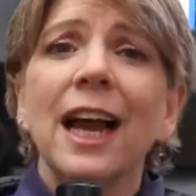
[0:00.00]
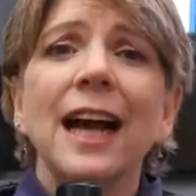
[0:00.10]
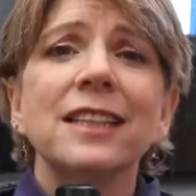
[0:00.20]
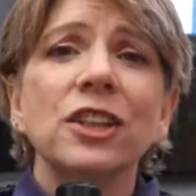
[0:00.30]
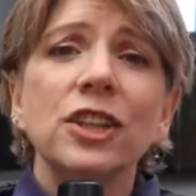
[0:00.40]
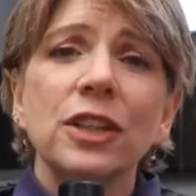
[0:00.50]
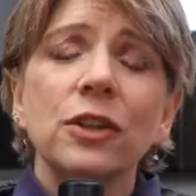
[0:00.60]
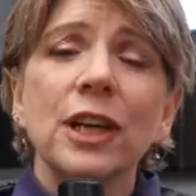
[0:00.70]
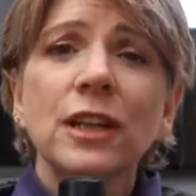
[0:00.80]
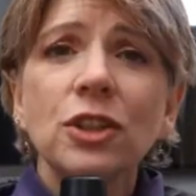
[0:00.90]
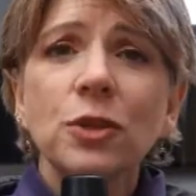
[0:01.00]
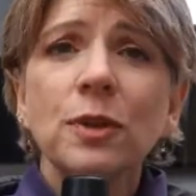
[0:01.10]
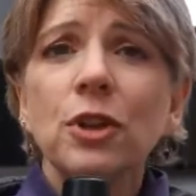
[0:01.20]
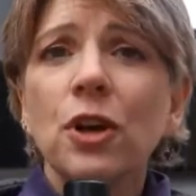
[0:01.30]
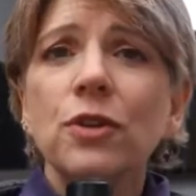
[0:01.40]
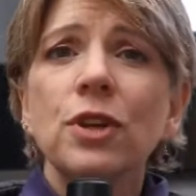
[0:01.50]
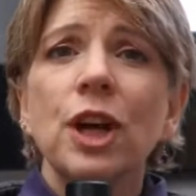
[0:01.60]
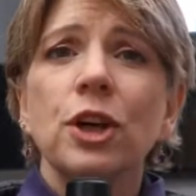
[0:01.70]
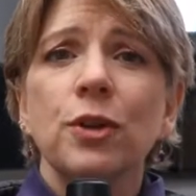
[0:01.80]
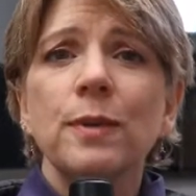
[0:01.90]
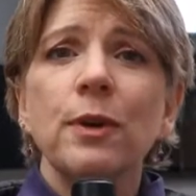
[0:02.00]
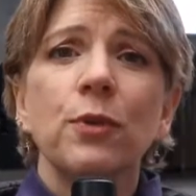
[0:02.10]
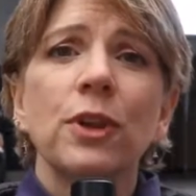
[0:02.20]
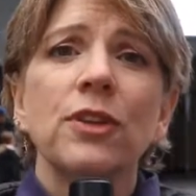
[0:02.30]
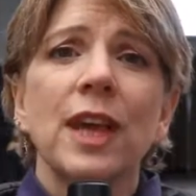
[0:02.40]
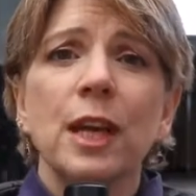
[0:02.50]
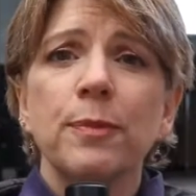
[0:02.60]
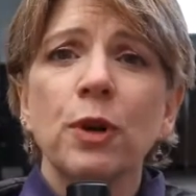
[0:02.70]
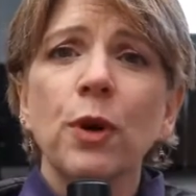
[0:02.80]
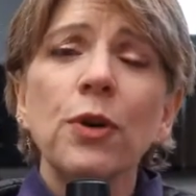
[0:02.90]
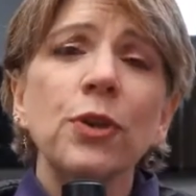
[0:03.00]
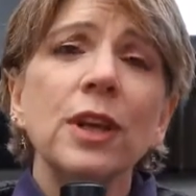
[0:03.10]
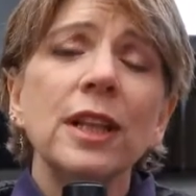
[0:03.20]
has entered into a loan agreement with Canopy Growth